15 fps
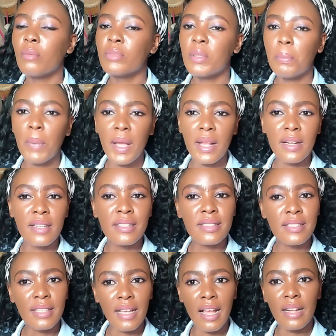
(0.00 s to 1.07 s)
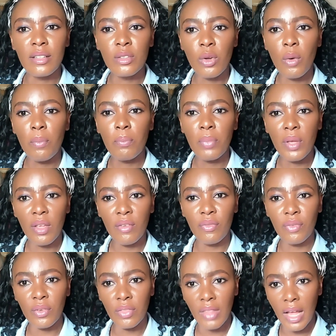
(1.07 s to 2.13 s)
dependents cannot pay
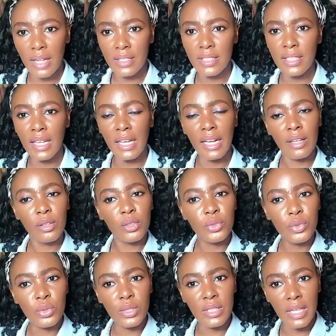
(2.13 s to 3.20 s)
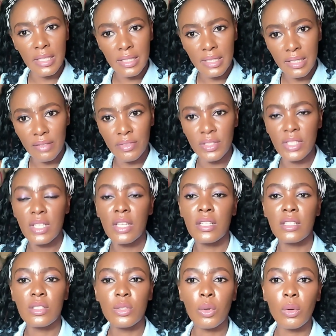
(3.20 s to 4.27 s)
for that. They cannot use that service.
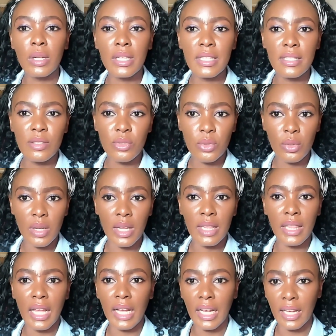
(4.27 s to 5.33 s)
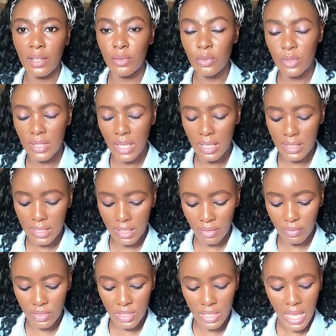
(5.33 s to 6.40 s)
It is only the student that can use that
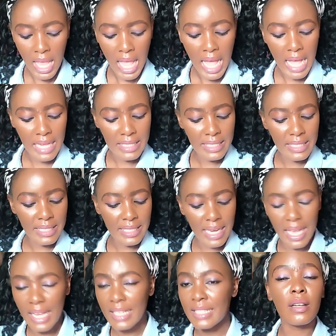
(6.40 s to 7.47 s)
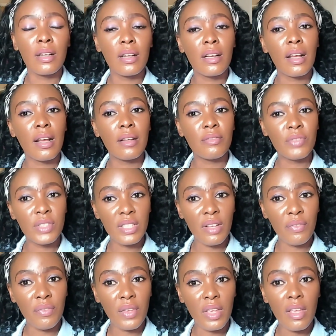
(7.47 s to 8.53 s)
service. And then the
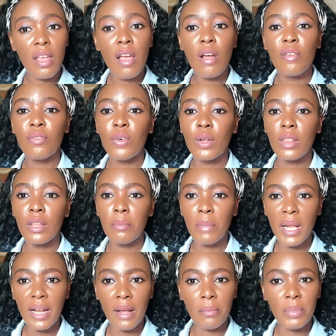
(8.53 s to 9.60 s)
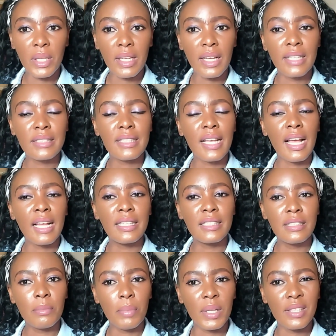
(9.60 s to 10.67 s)
visa fee for the main applicant and
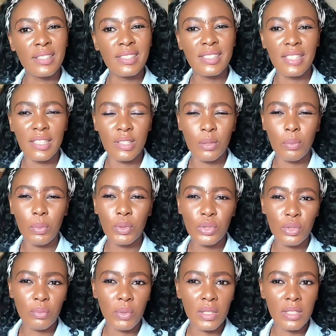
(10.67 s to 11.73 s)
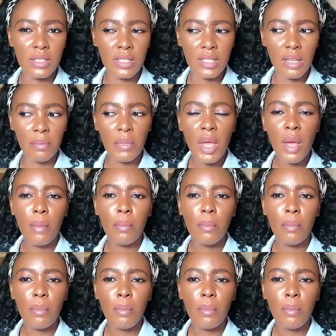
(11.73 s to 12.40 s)
the dependents are supposed to be the same,